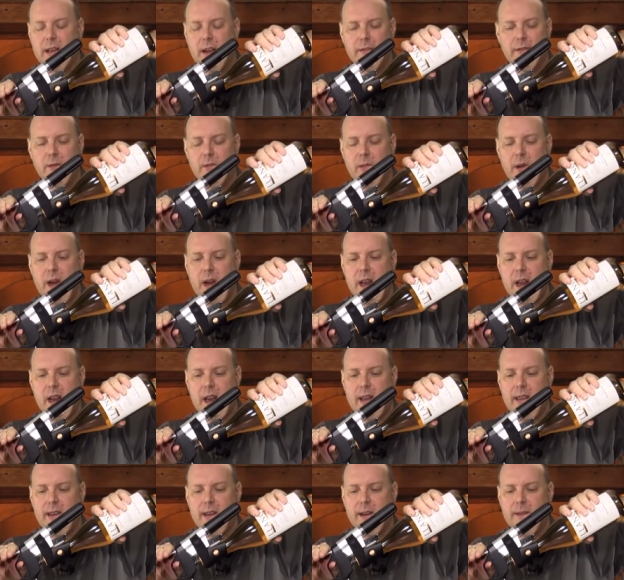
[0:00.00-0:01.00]
not from reading
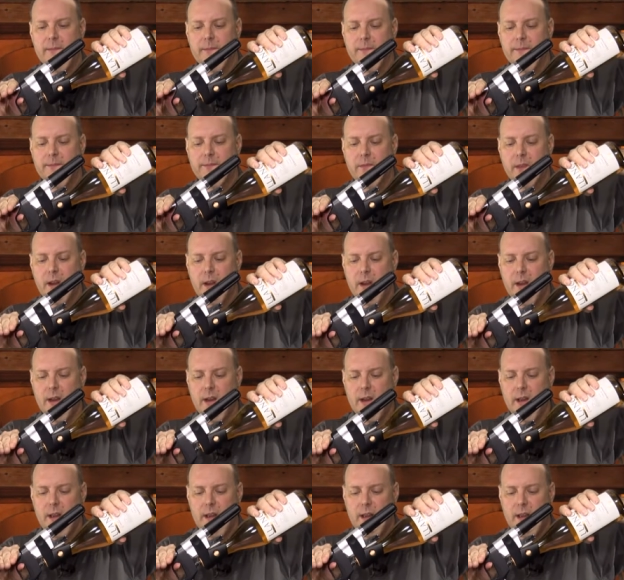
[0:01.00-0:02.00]
anything.
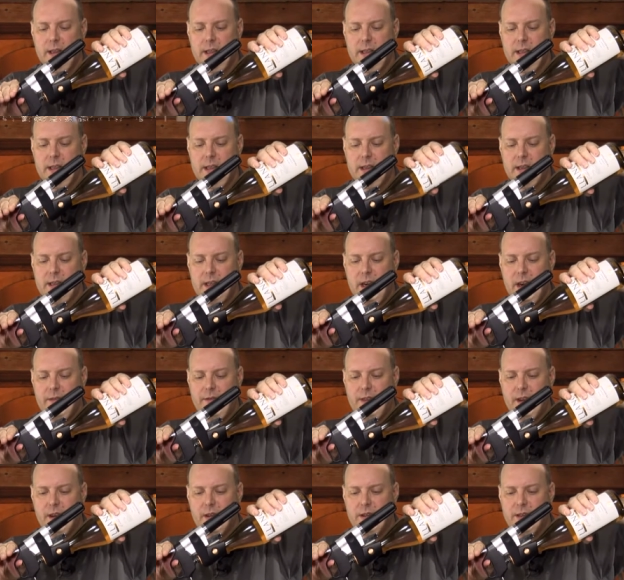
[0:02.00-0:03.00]
Let's see if we can see
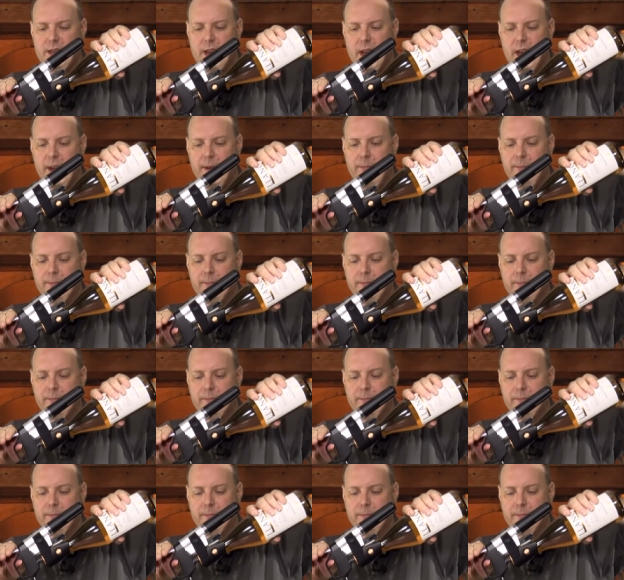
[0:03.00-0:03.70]
if there's um,